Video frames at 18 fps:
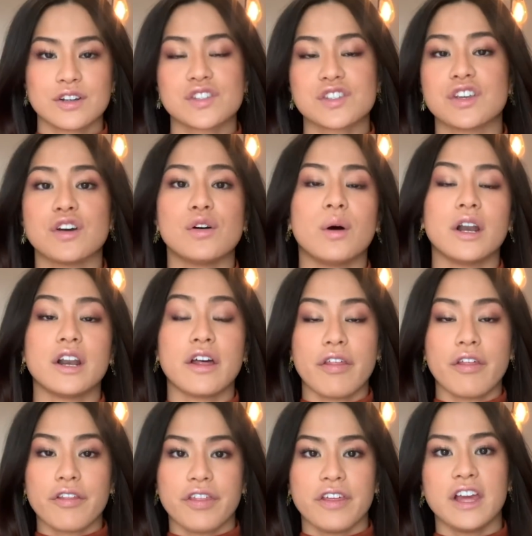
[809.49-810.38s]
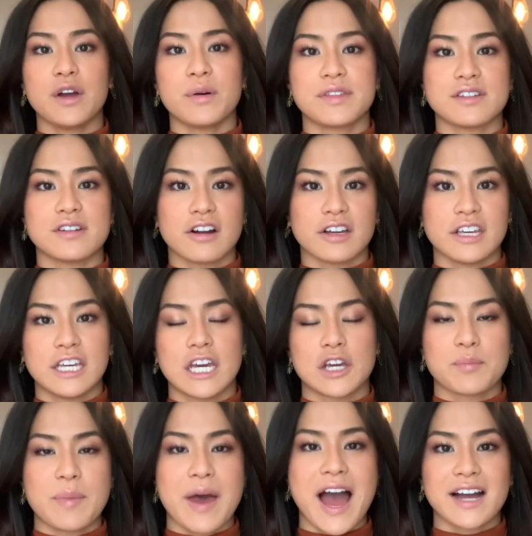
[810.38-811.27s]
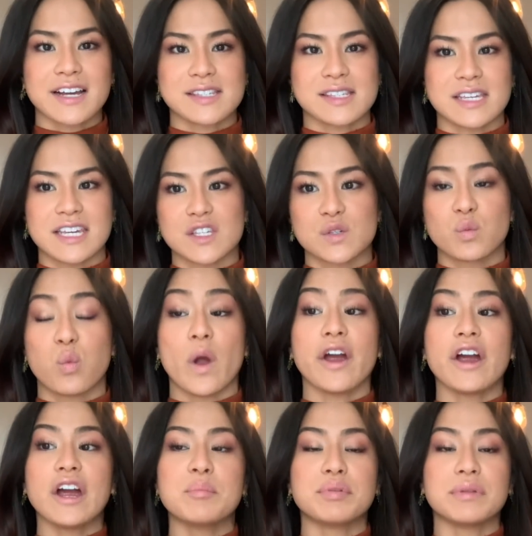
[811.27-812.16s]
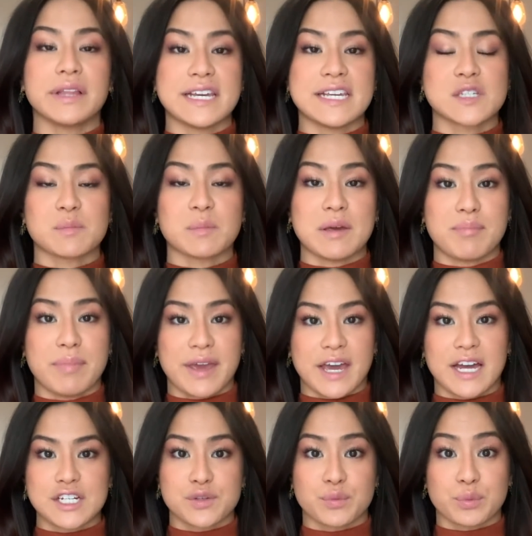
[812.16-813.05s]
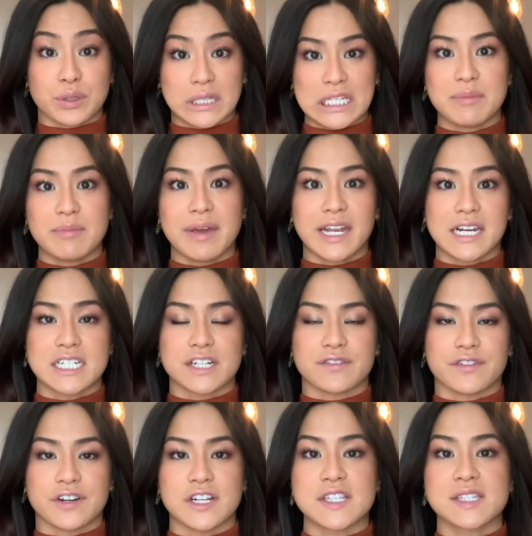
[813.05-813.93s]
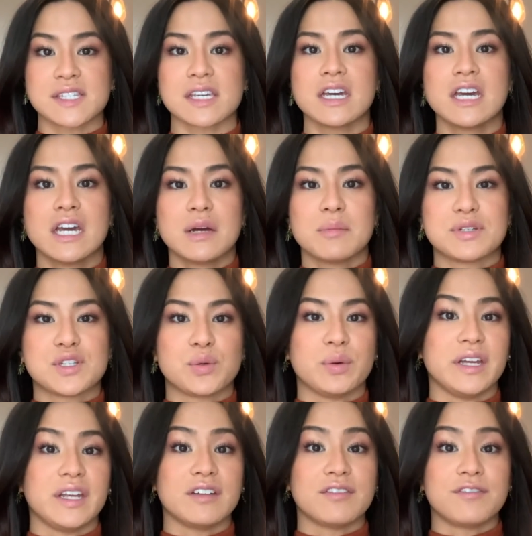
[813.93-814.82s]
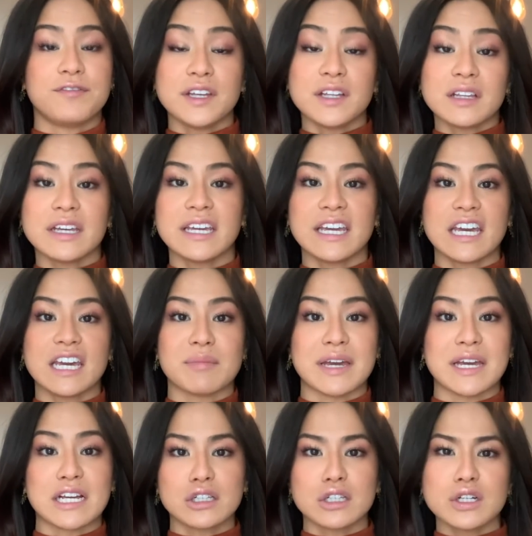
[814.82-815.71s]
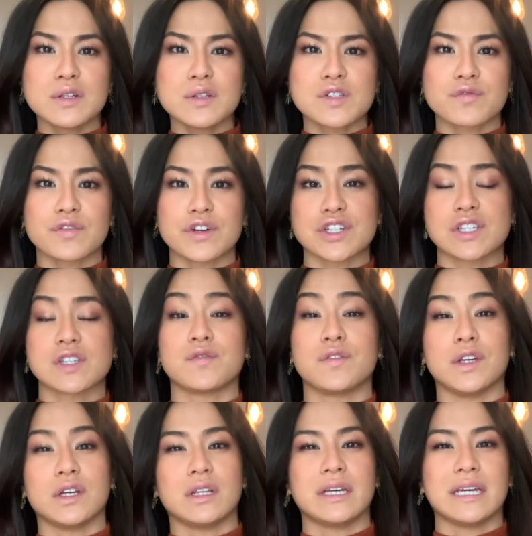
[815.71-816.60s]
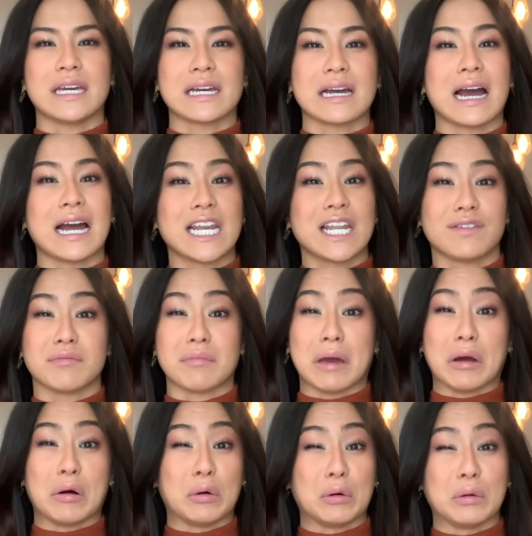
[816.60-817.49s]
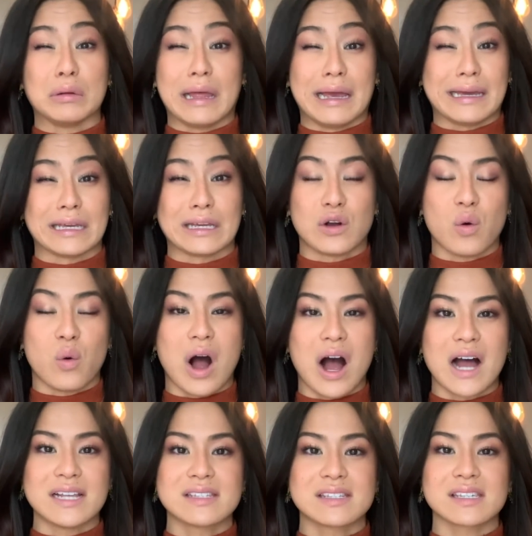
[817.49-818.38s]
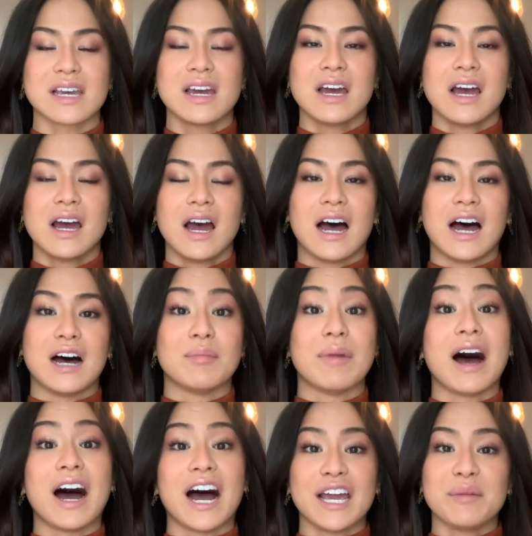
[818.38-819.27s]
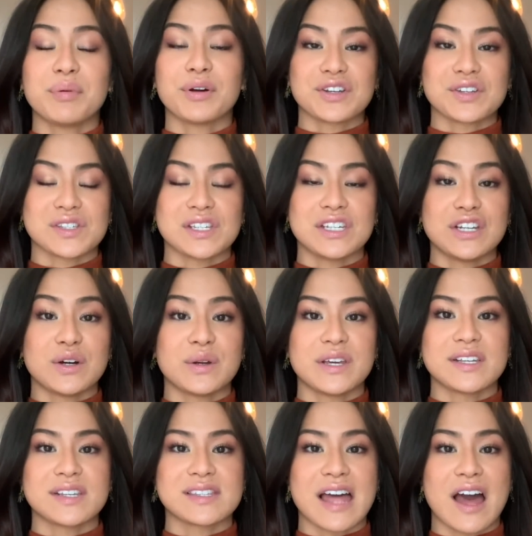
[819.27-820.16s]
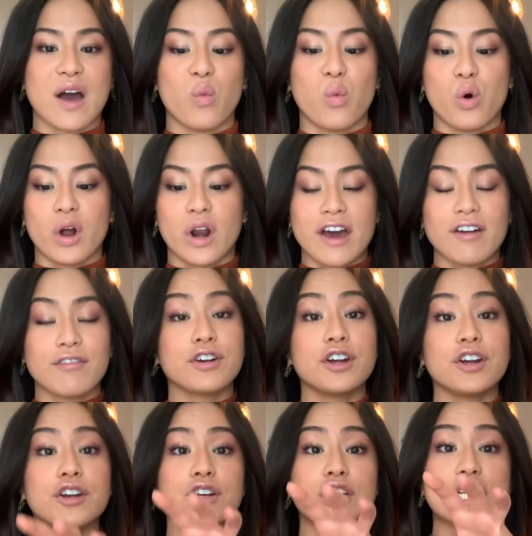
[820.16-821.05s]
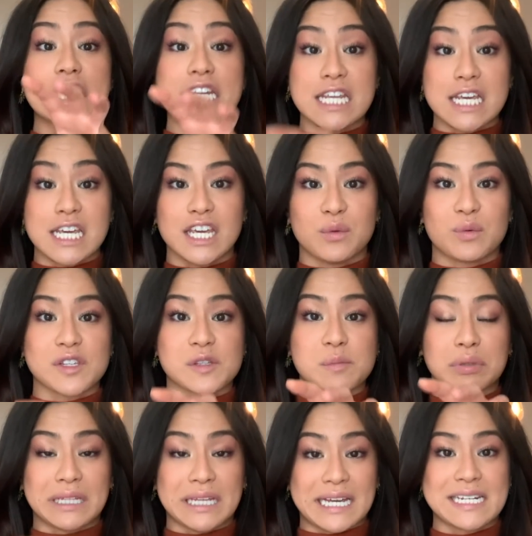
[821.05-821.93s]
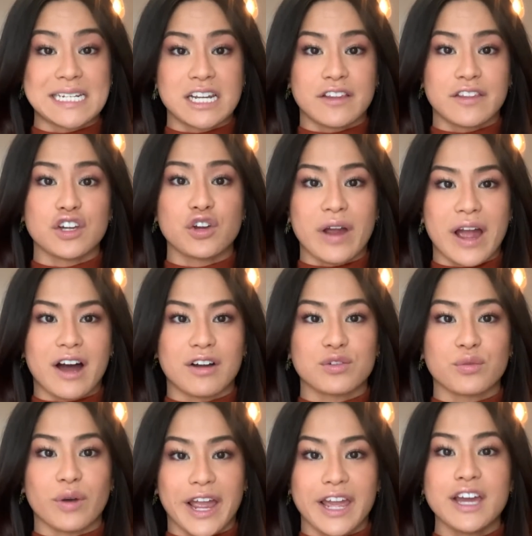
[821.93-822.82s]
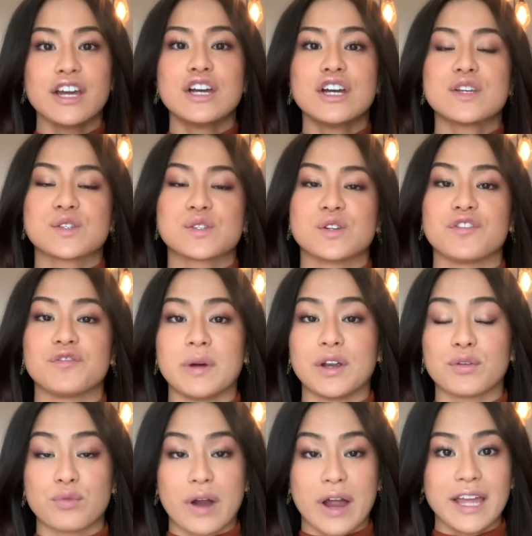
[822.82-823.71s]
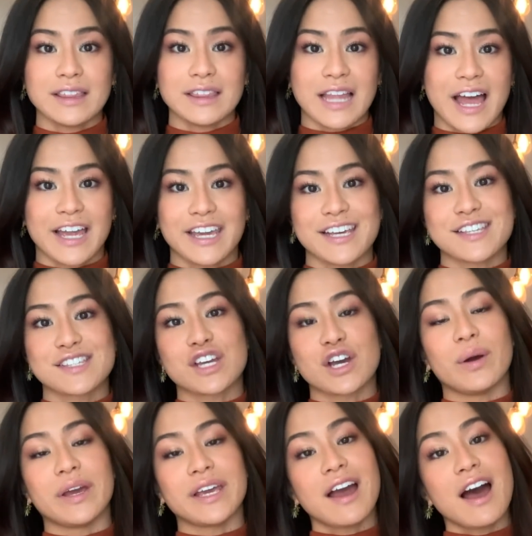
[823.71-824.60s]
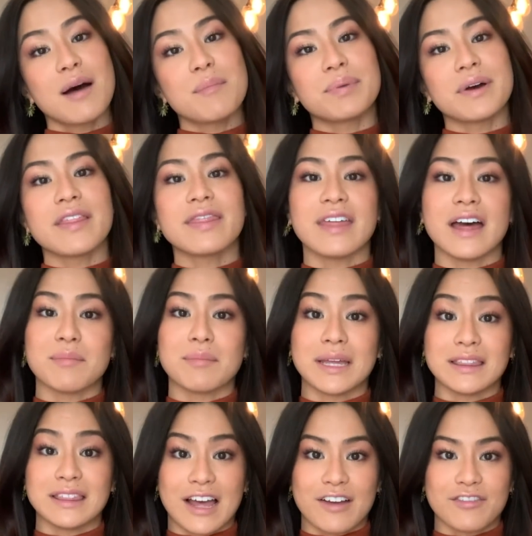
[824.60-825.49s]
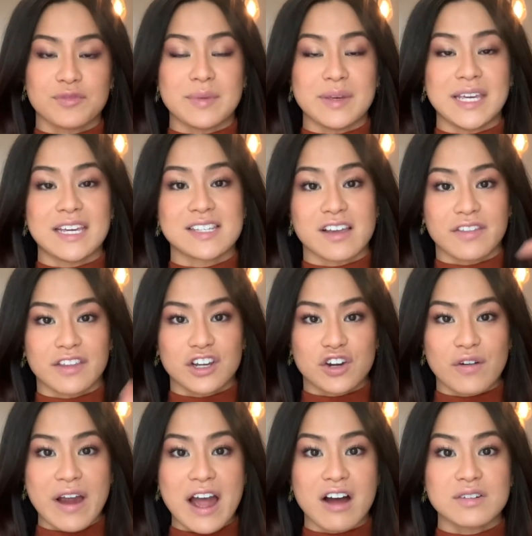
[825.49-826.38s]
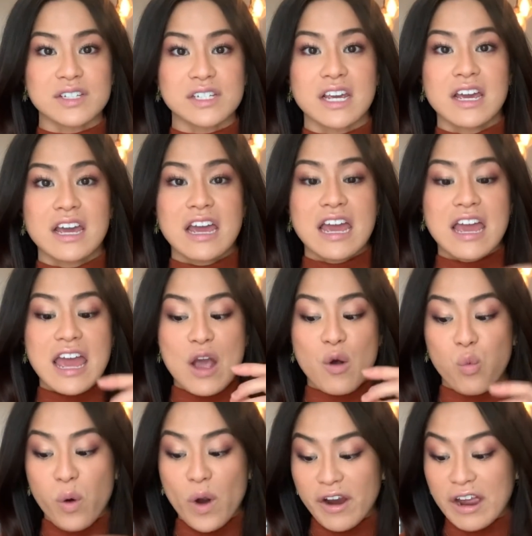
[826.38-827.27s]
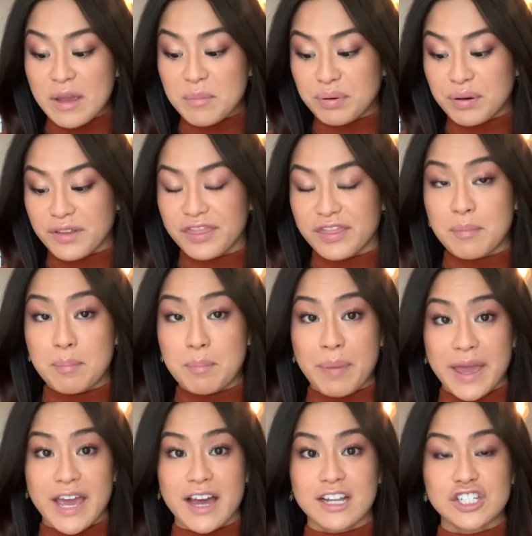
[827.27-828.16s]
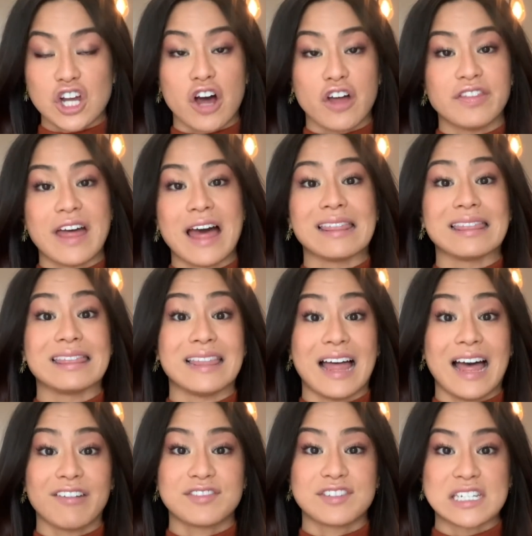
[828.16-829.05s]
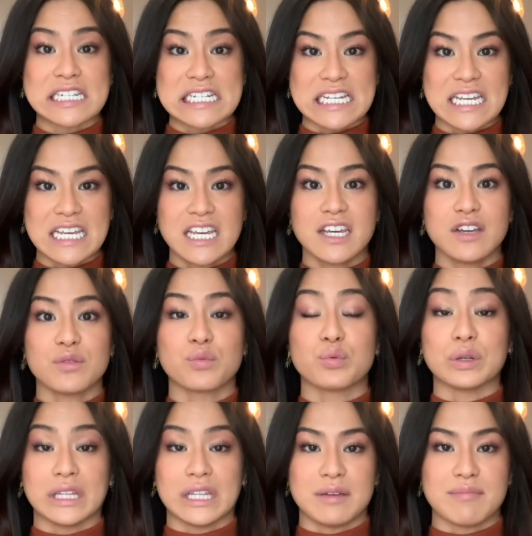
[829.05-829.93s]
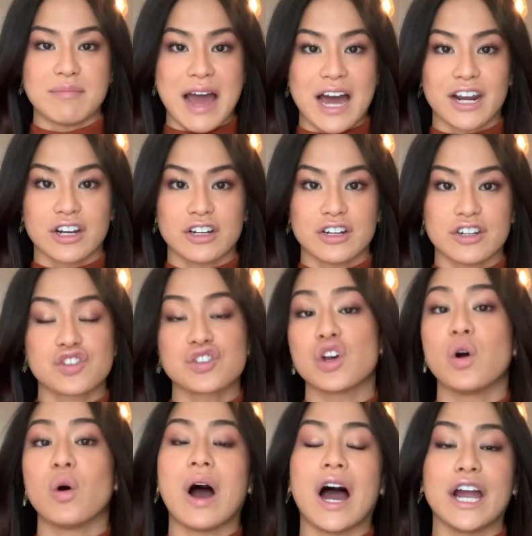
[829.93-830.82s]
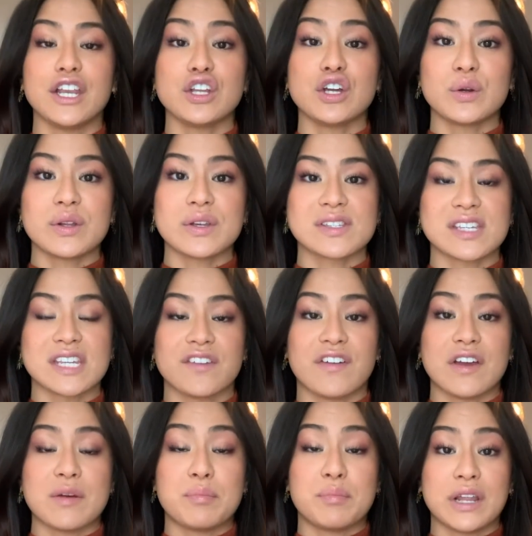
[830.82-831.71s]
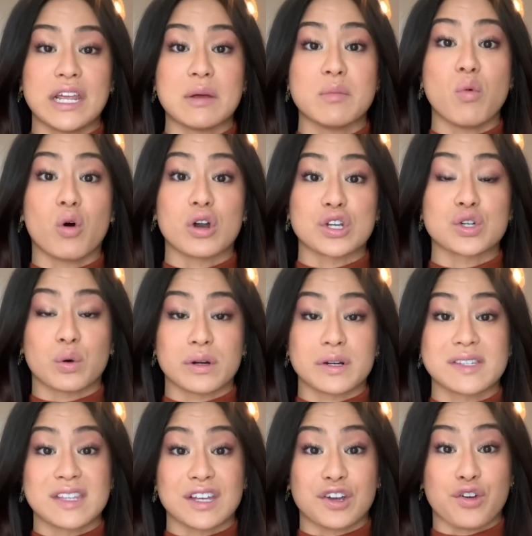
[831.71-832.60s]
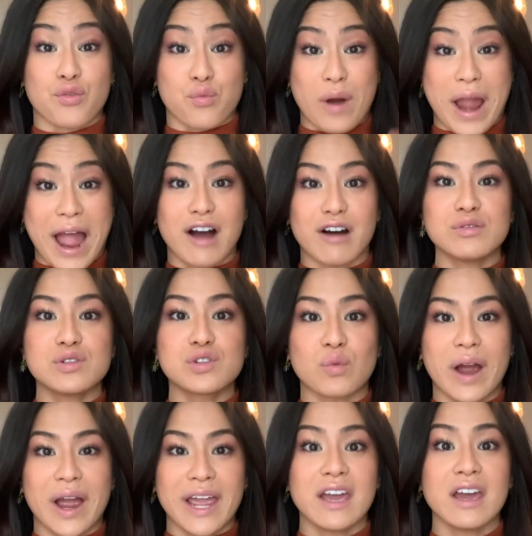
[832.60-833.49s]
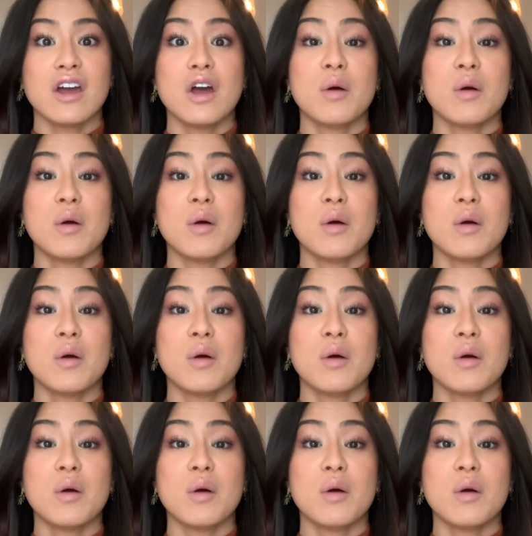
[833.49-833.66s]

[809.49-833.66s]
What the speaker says: So another thing with donkey kickbacks is where I placed my band really made a difference between feeling it in my glutes versus feeling it kind of in my whole leg and quads. I personally noticed that whatever knee was planted on the ground, right? So if my right leg is going up, then my left knee is on the ground. Where I put the band on that left knee really mattered. So I noticed that if I put it more towards the ground, right?